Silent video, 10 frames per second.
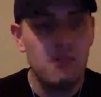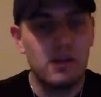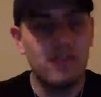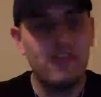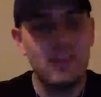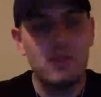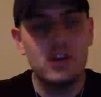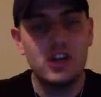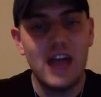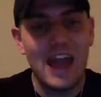But if
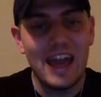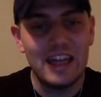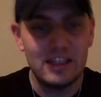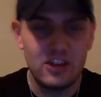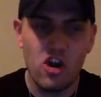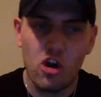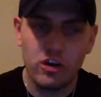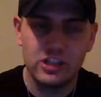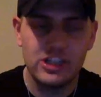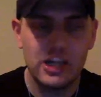FEMA could aid in the
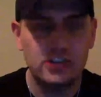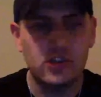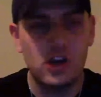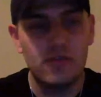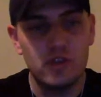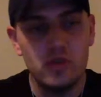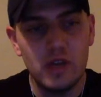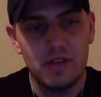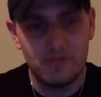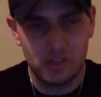architecture of
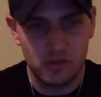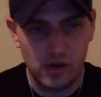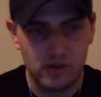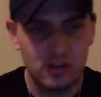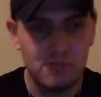new infrastructure,